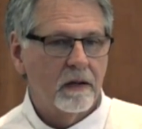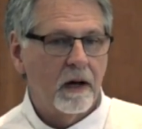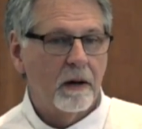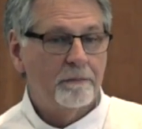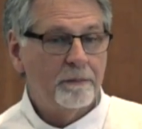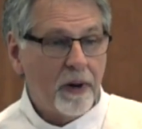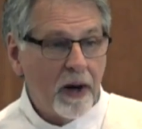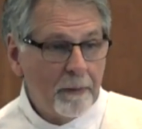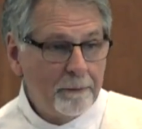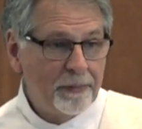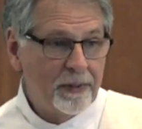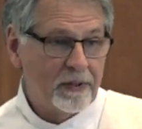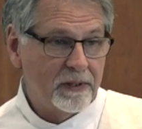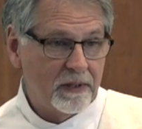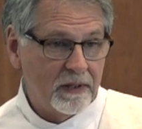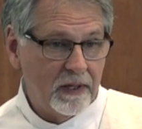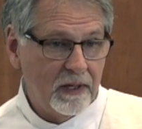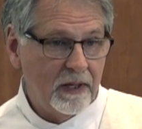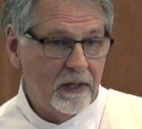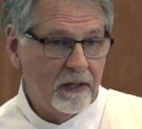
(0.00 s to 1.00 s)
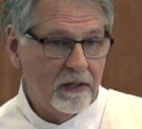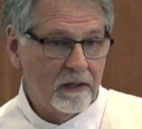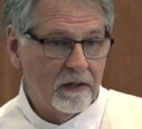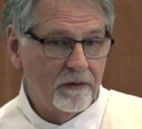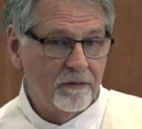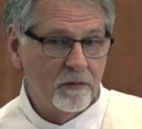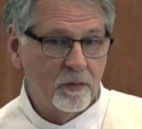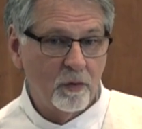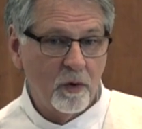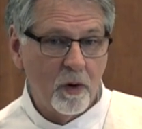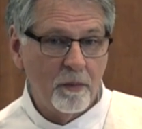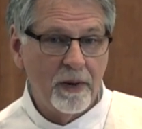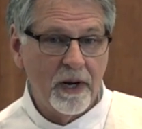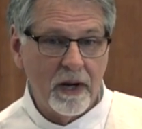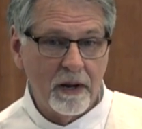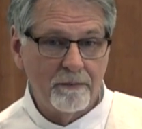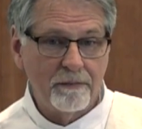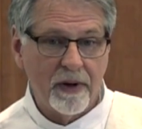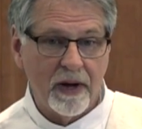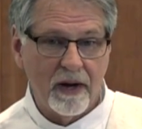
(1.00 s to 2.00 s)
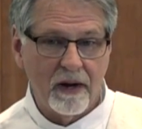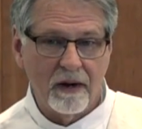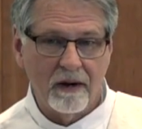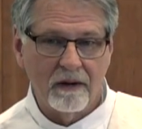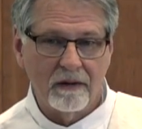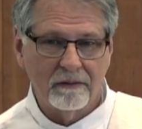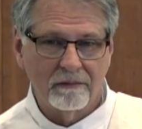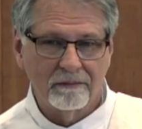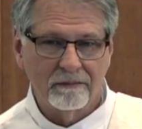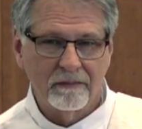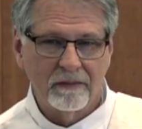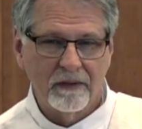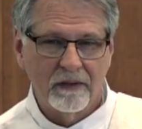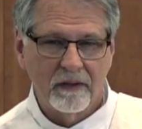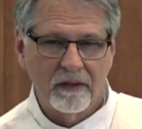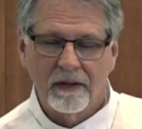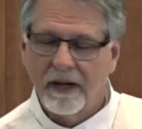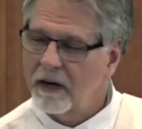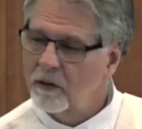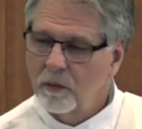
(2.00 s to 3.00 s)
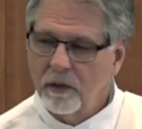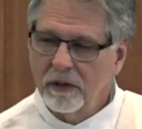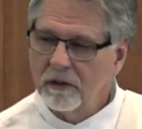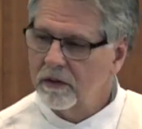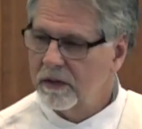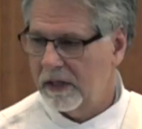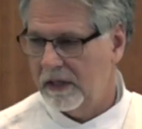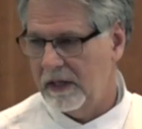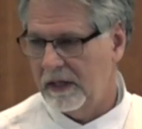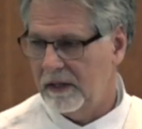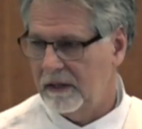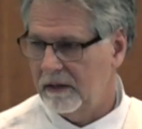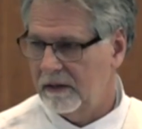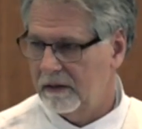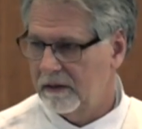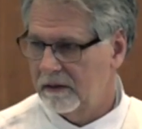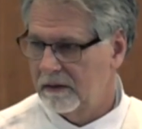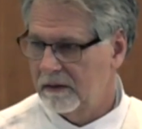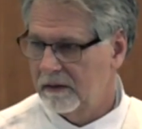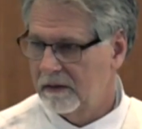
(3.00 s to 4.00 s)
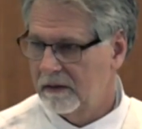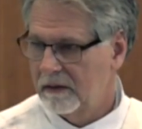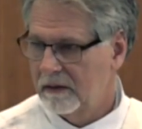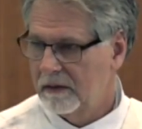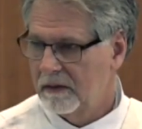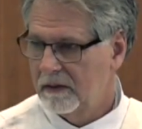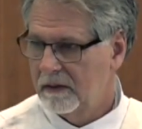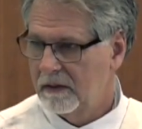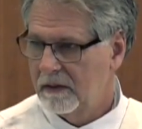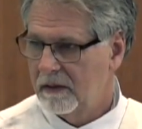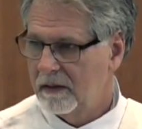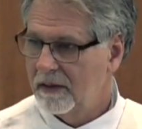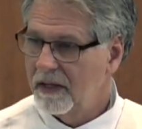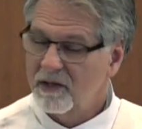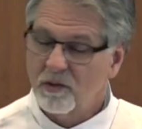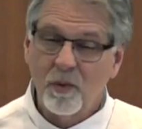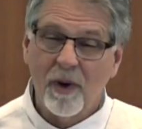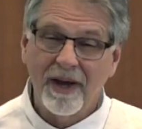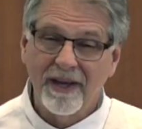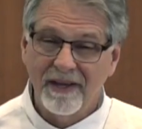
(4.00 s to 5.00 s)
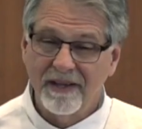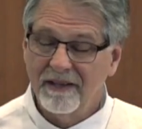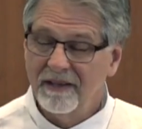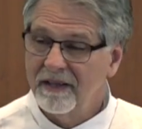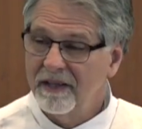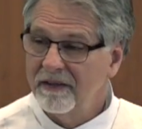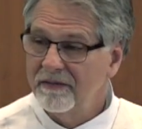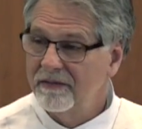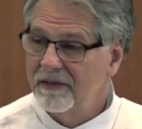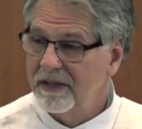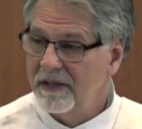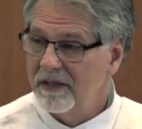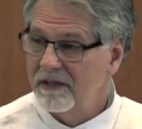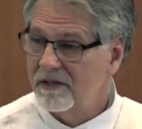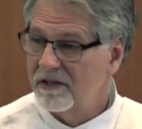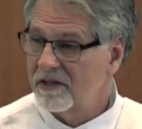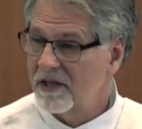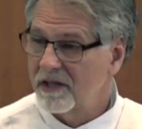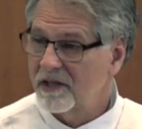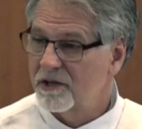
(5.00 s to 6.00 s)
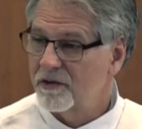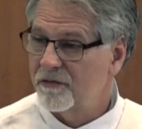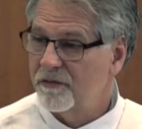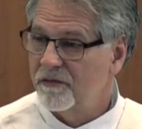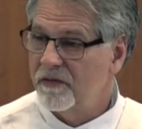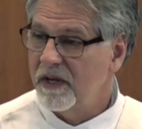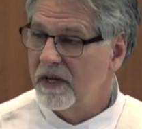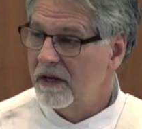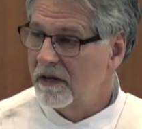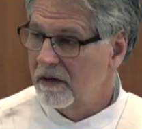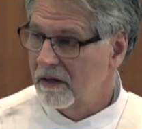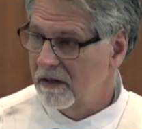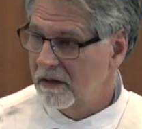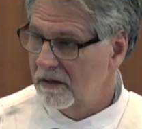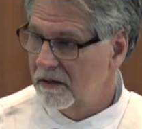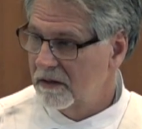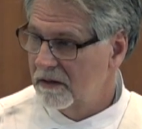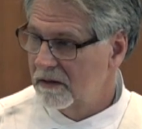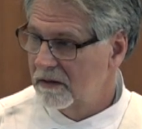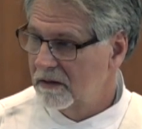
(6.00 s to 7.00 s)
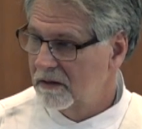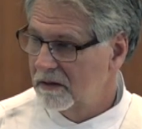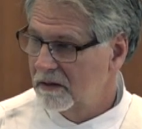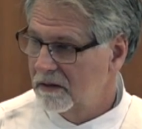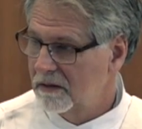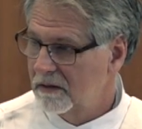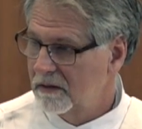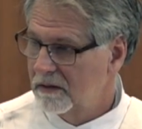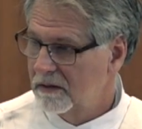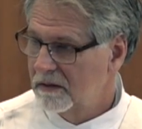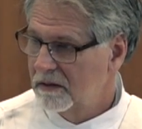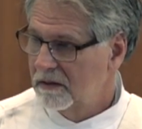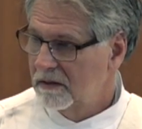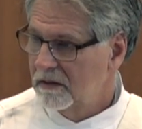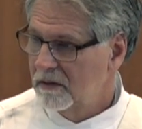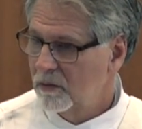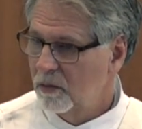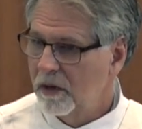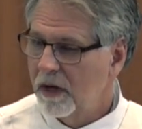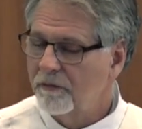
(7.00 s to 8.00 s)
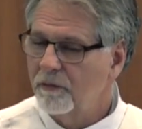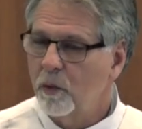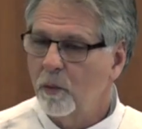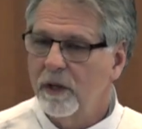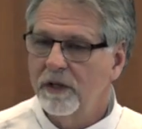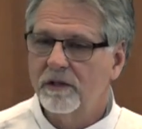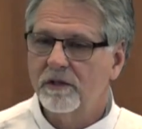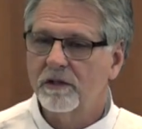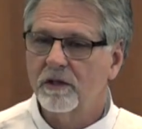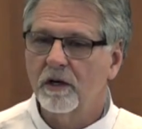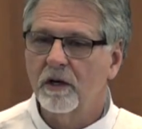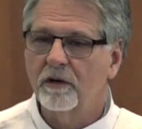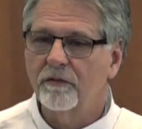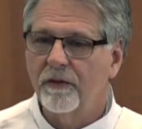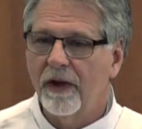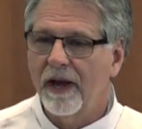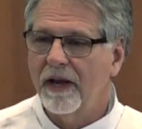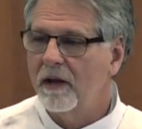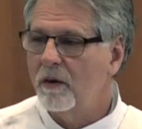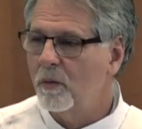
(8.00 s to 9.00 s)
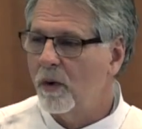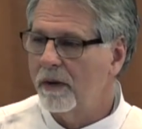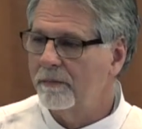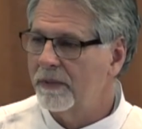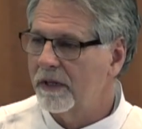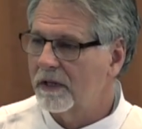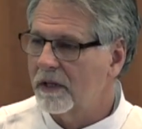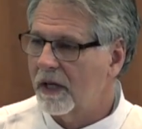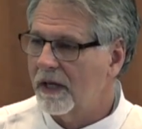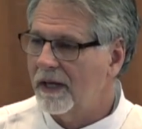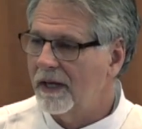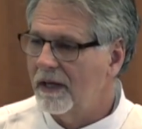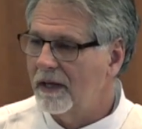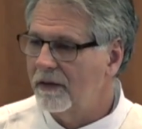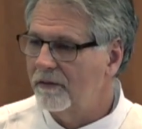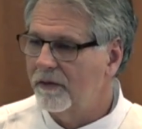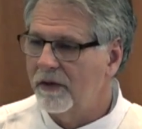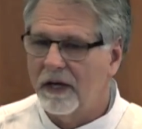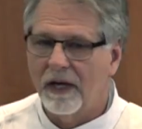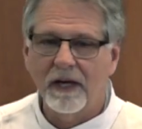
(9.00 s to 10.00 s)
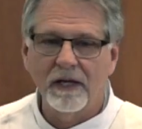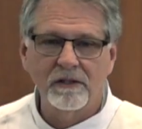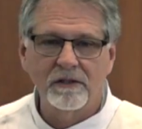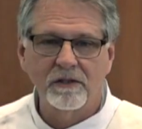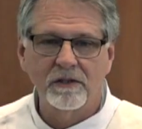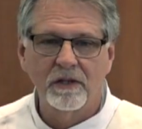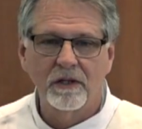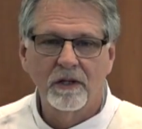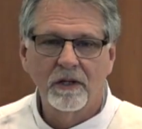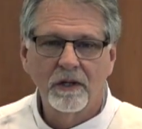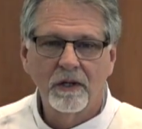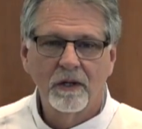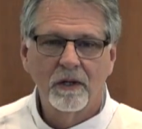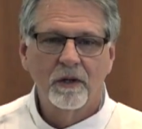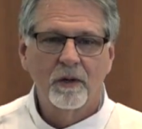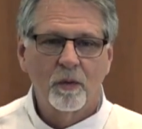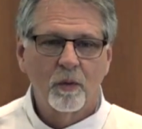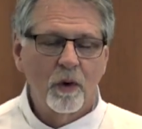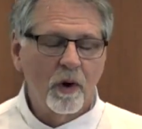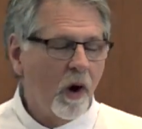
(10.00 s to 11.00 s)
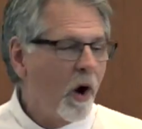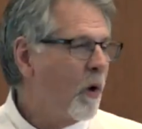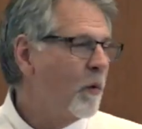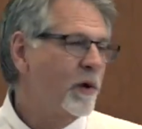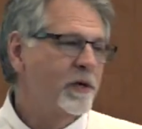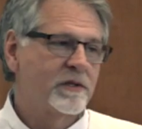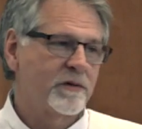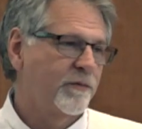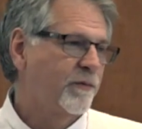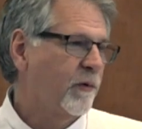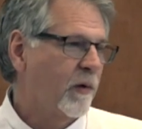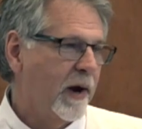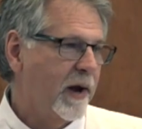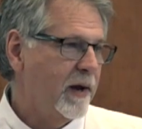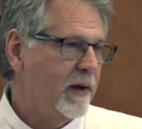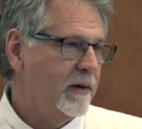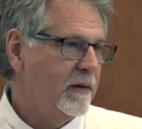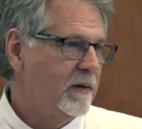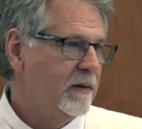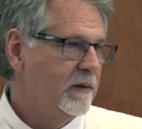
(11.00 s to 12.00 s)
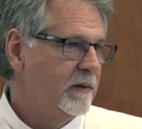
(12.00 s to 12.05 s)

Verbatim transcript: a puppet king of the Roman Empire, not a real king. That's why he lived in such fear. Whenever we serve anyone but the King of Kings, we're always afraid